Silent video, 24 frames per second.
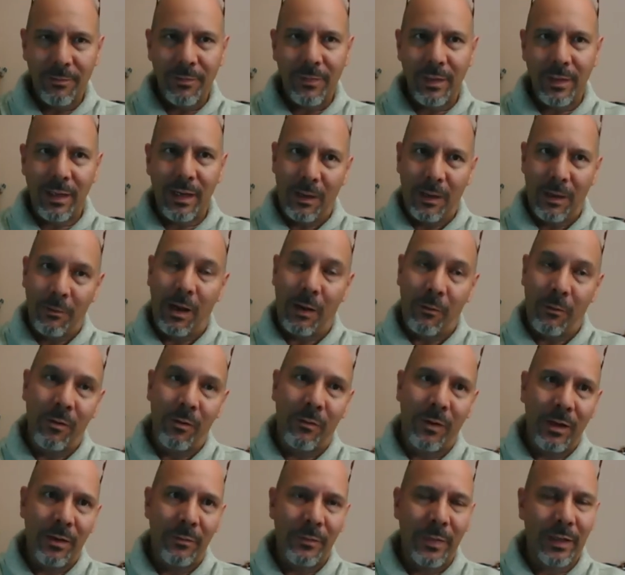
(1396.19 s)
Yeah, and we
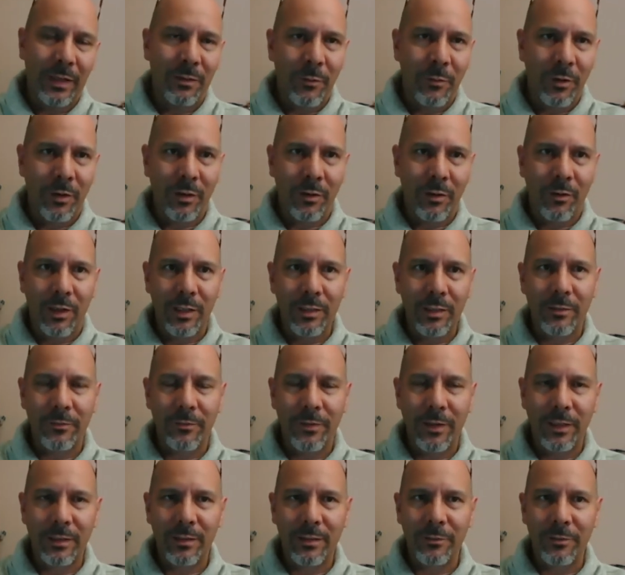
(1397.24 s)
want to make it more cost
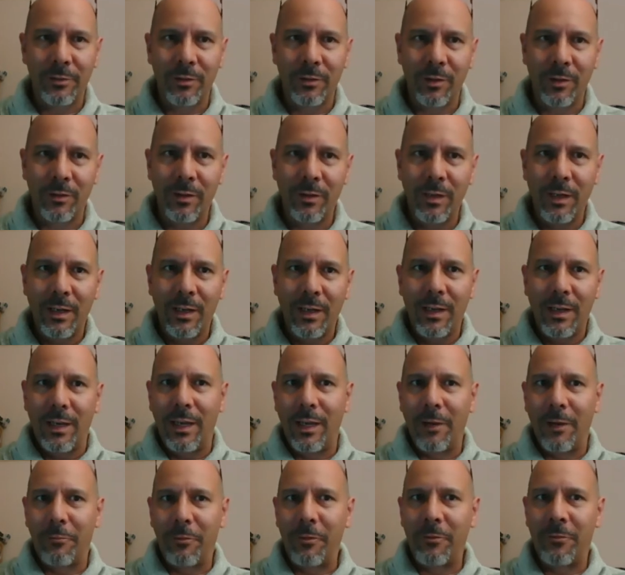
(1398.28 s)
effective. So
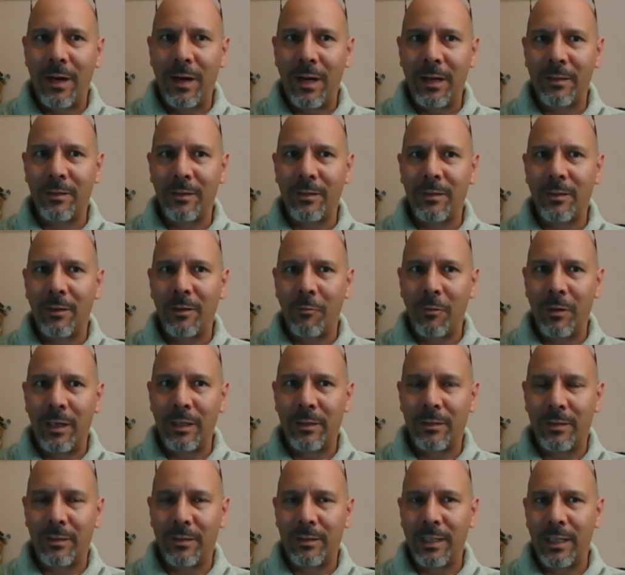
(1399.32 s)
if we find a way
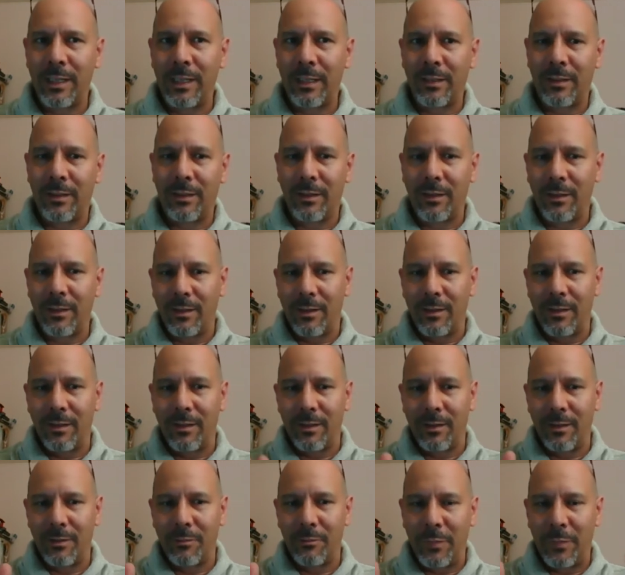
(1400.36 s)
to take
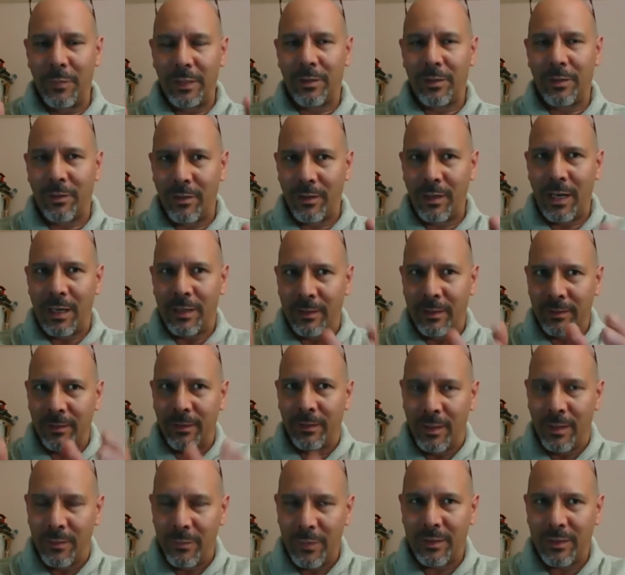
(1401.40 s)
material and
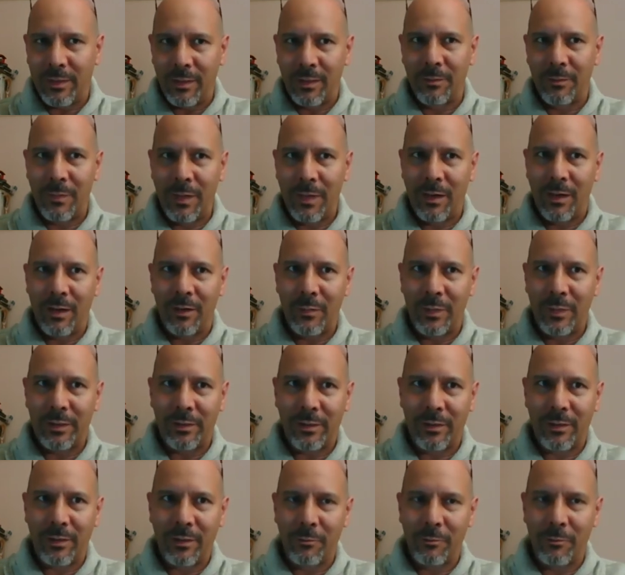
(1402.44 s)
limit the amount of
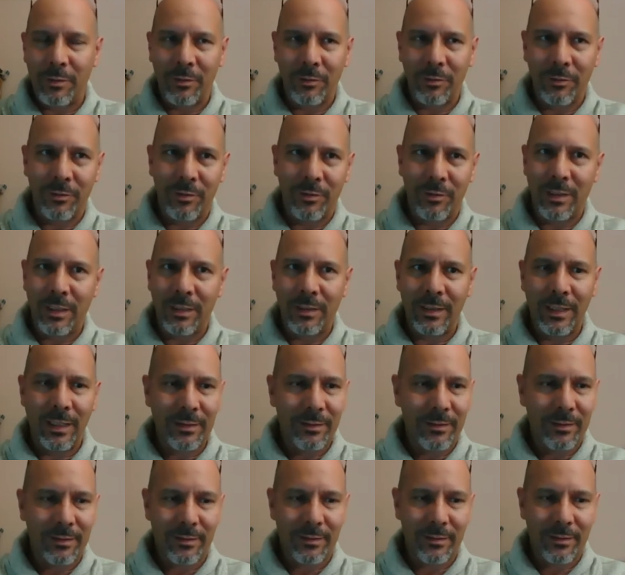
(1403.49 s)
material we use, then
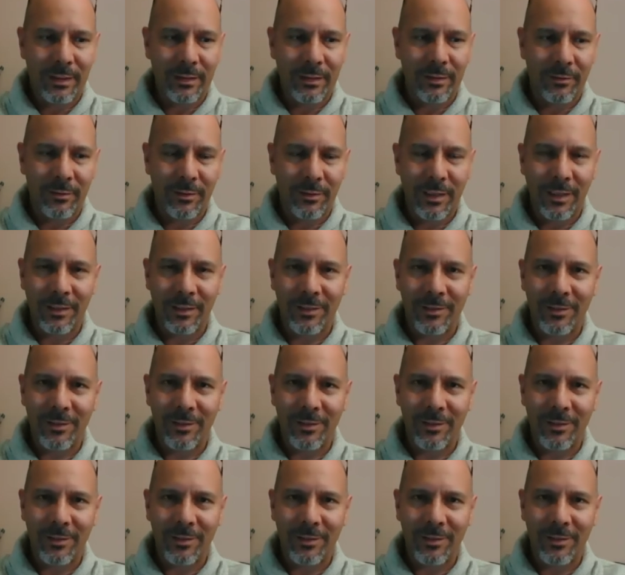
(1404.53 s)
that's great.